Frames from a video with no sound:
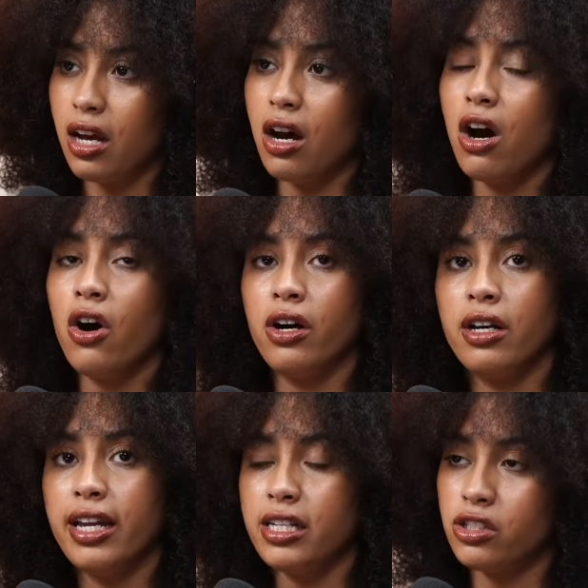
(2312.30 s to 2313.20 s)
oh,
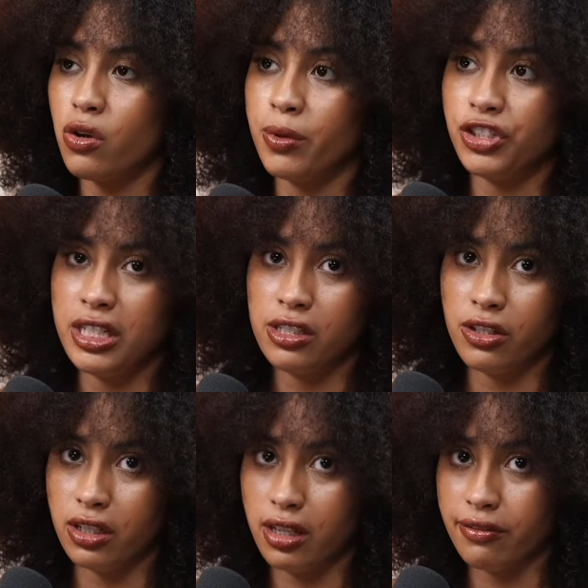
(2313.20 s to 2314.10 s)
it's so much easier
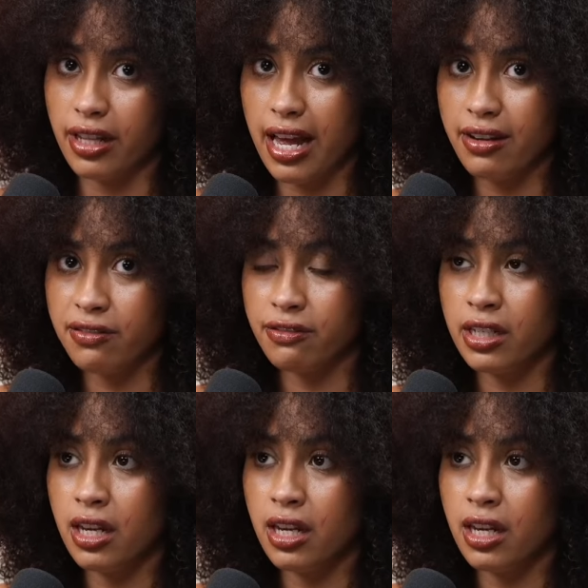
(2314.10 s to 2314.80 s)
to live life